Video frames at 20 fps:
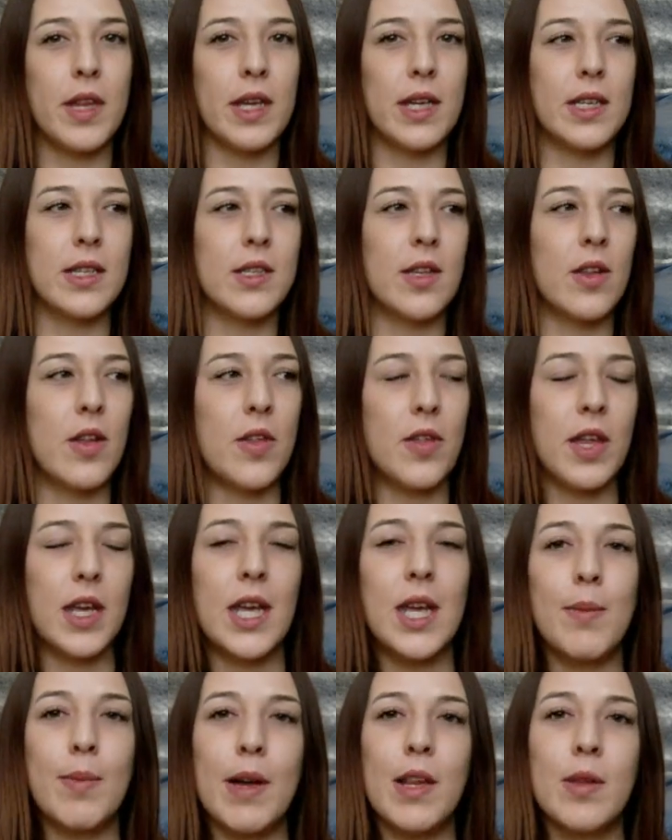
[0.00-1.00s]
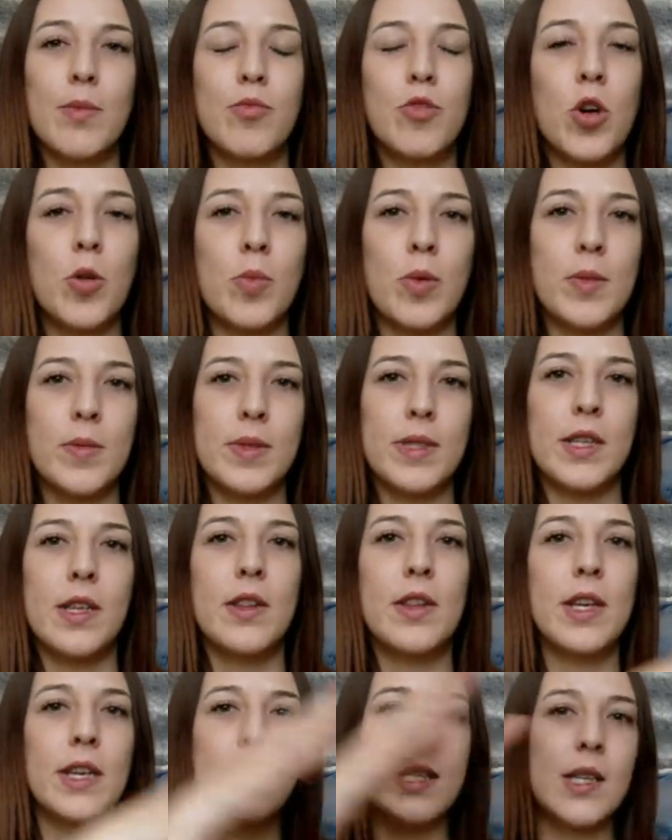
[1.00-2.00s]
things. So they're thinking about the problems and
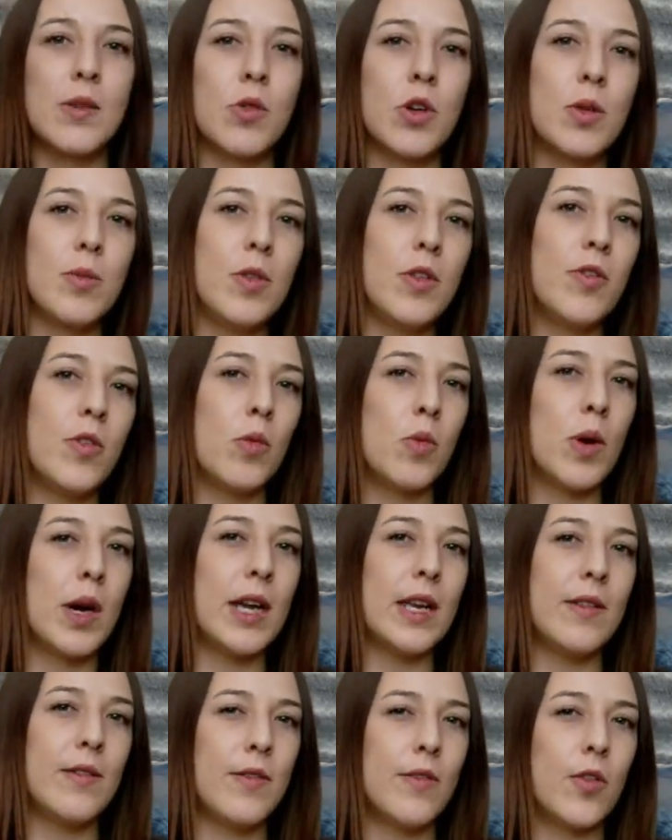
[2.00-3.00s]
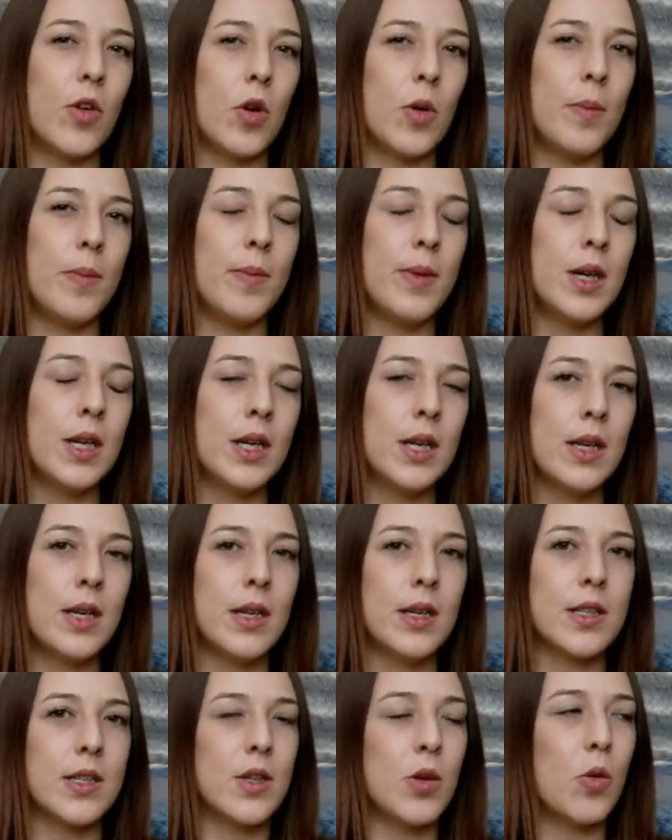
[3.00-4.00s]
the things they want to move away from.
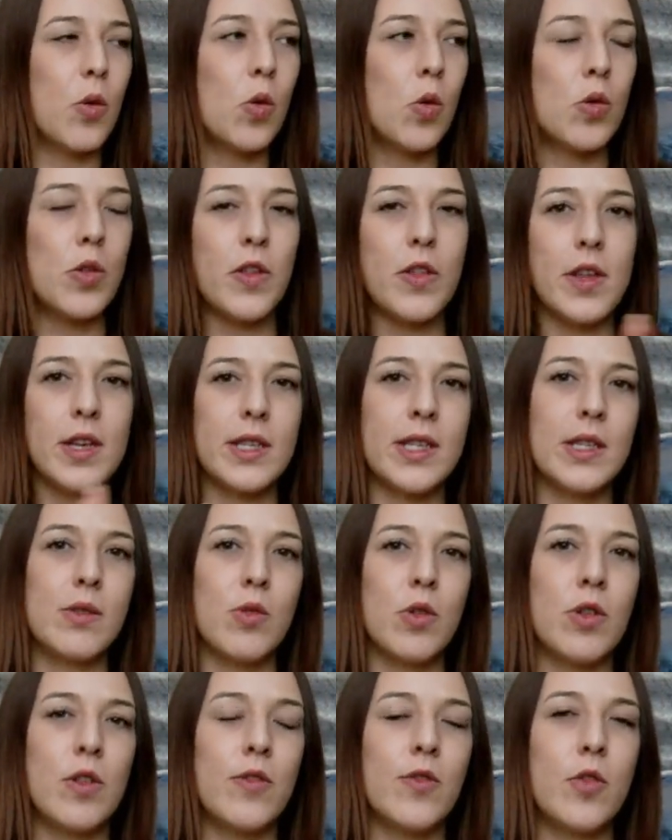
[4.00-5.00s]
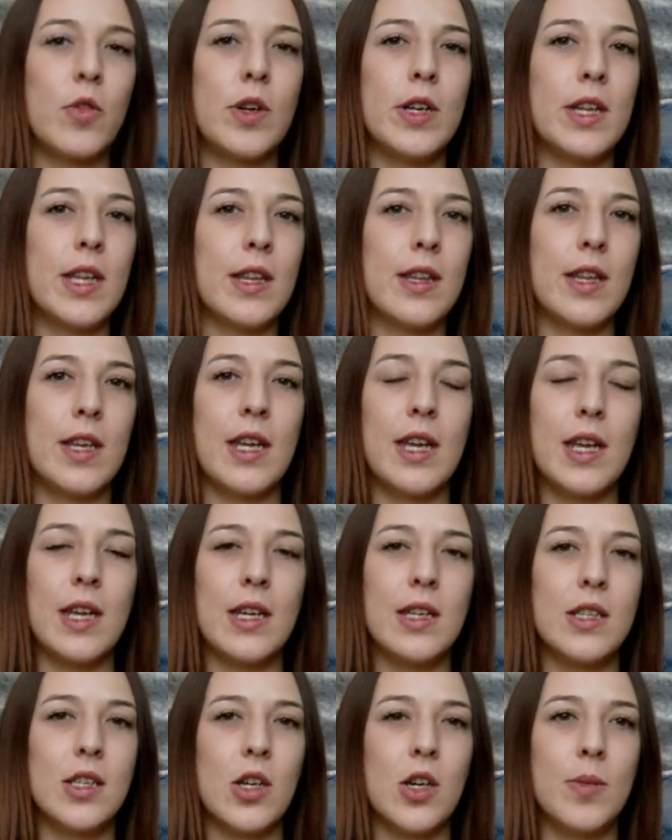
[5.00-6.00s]
So all the things they want to avoid, they're
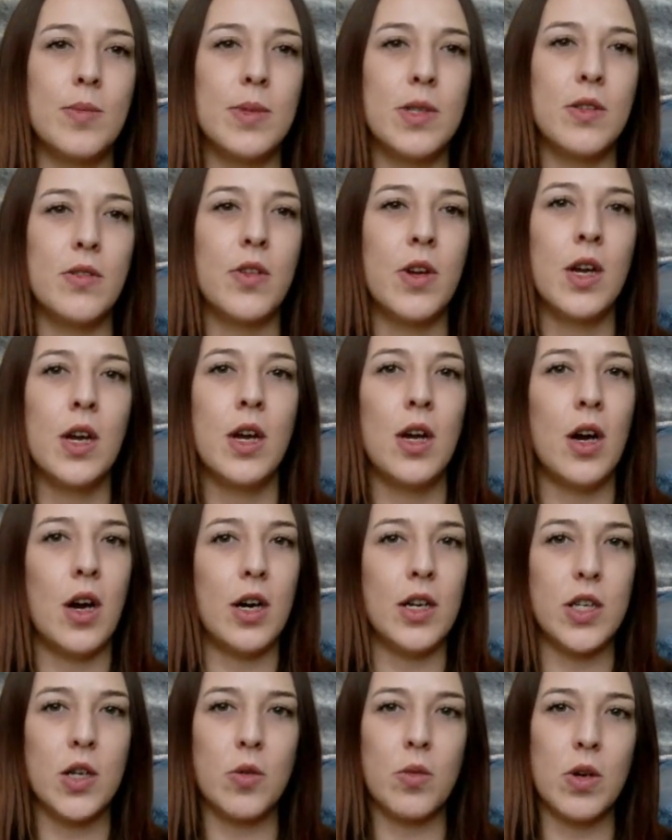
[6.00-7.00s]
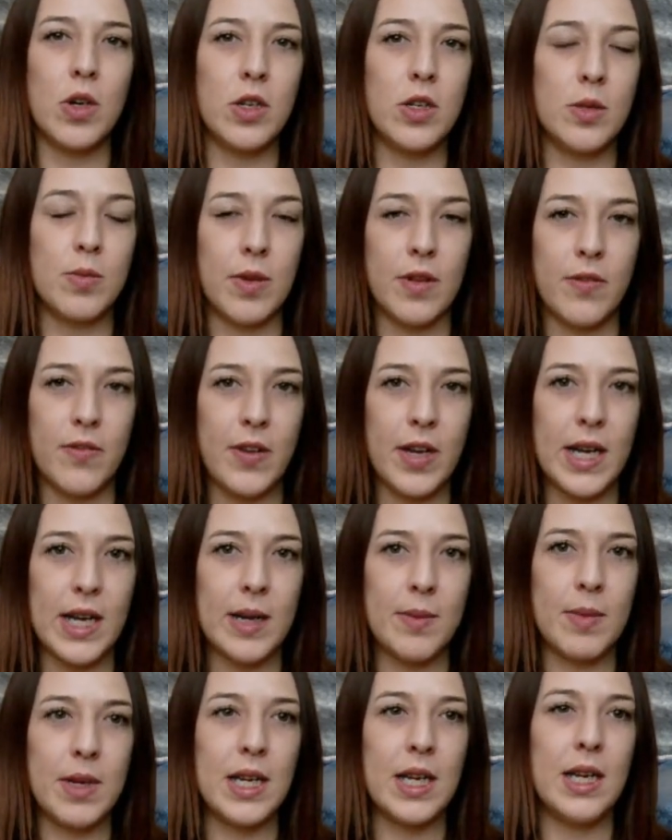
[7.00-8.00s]
thinking in terms of, I don't want to lose my
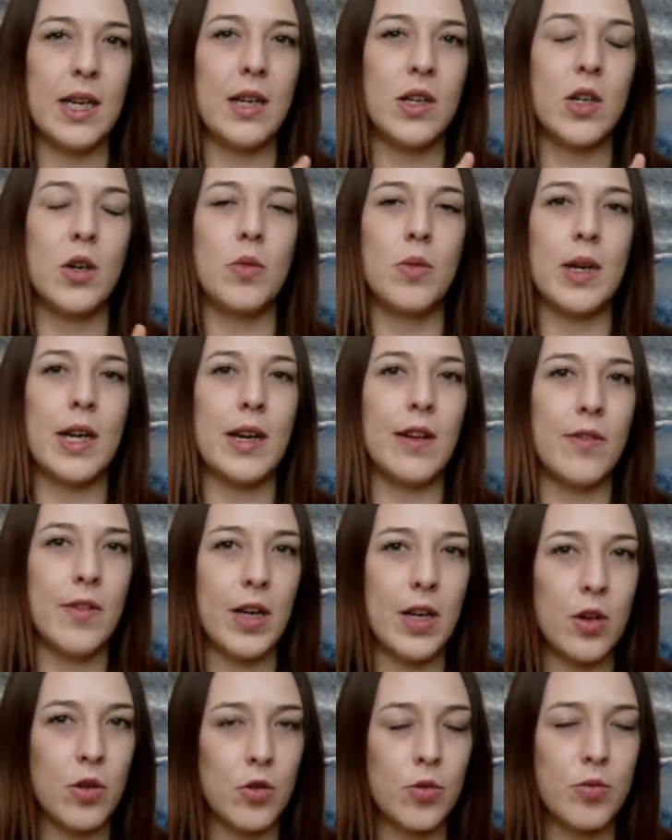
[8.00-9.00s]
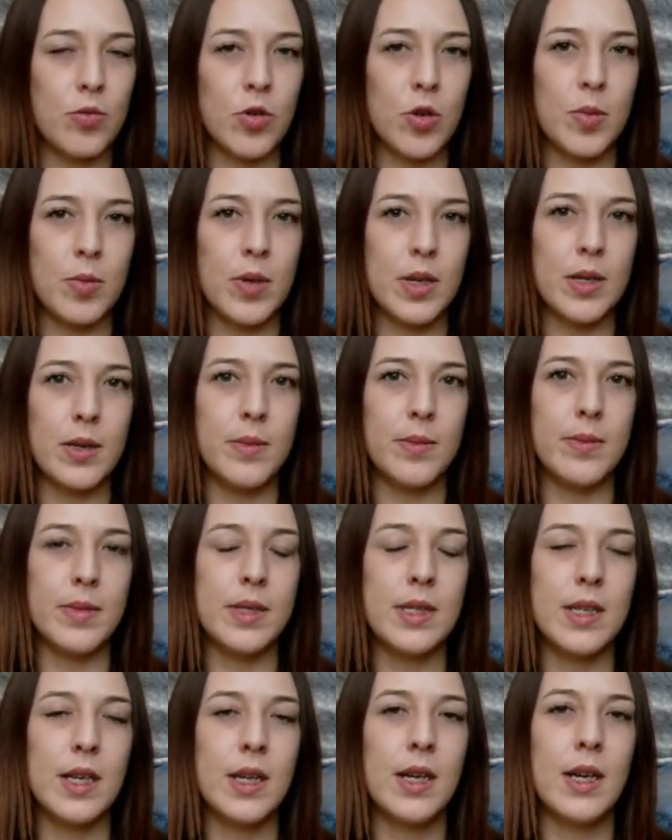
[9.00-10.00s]
family, I don't want to have health
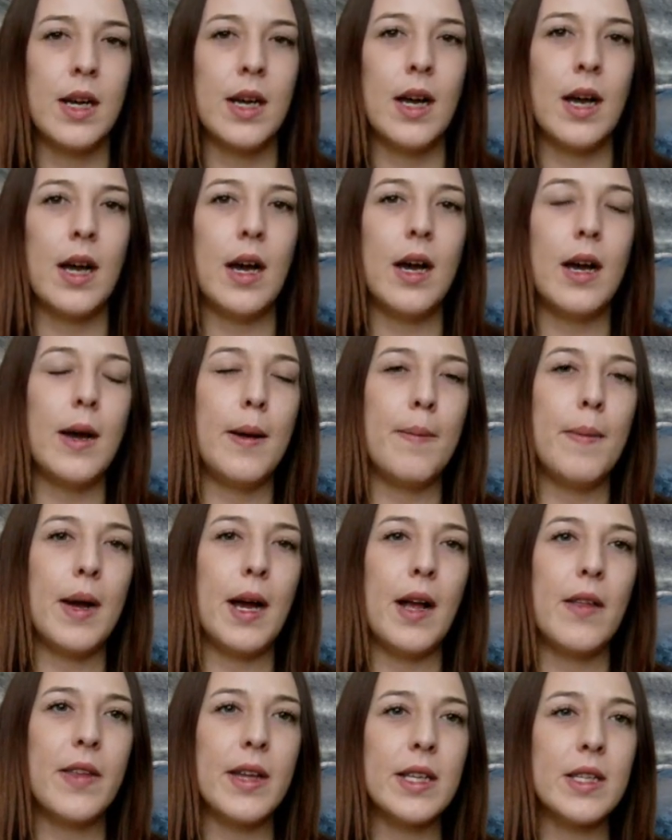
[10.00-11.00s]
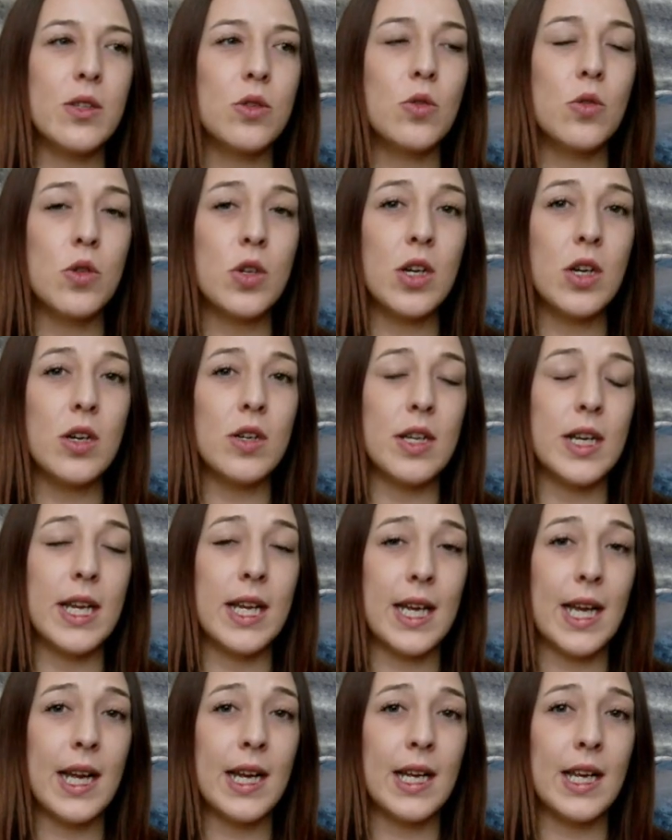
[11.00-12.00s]
problems. And that's all good, and
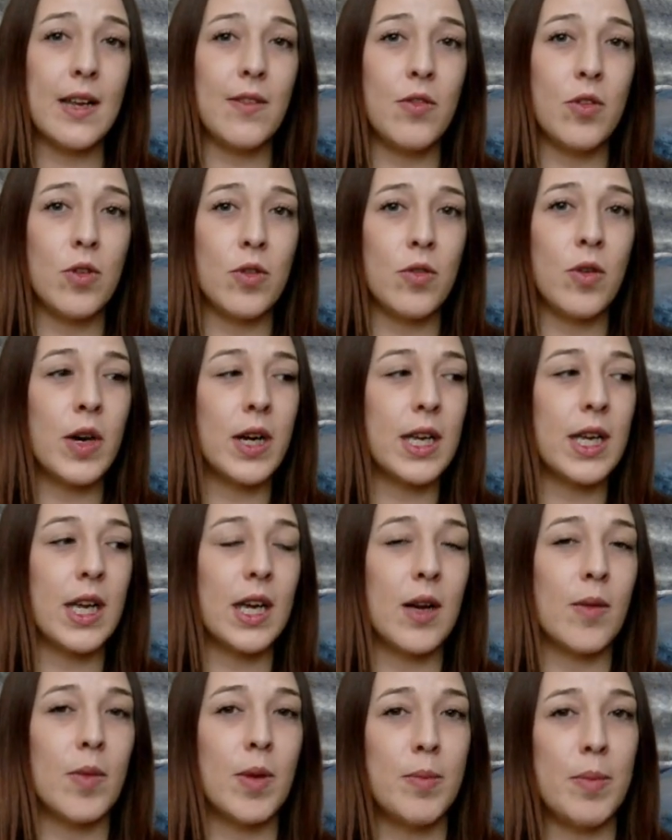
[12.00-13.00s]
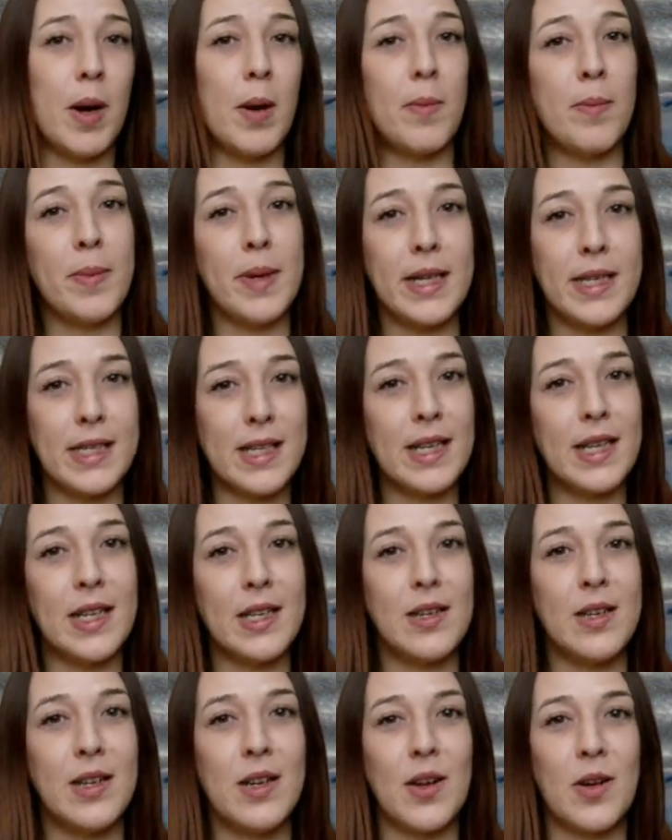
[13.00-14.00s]
it can give you a right kick up the bum,
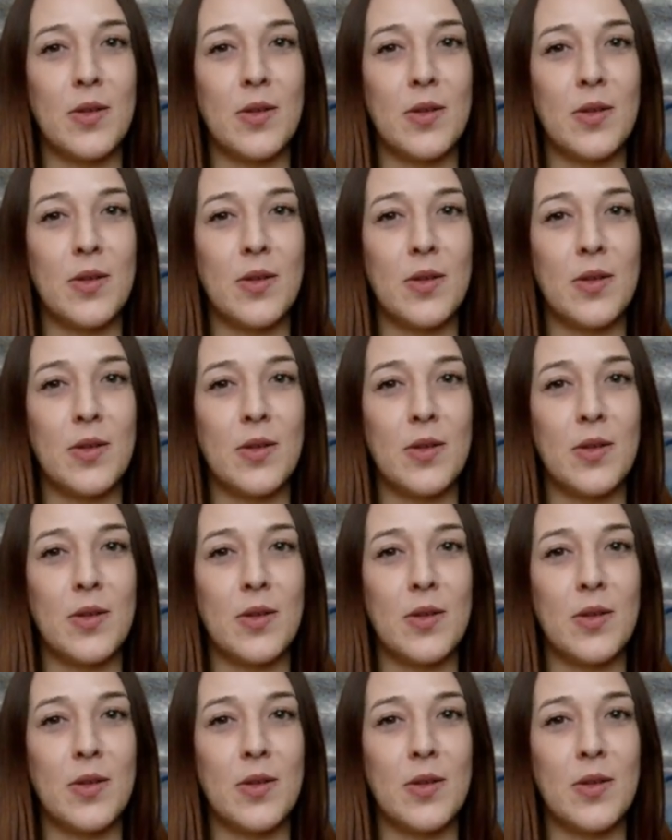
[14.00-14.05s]
basically,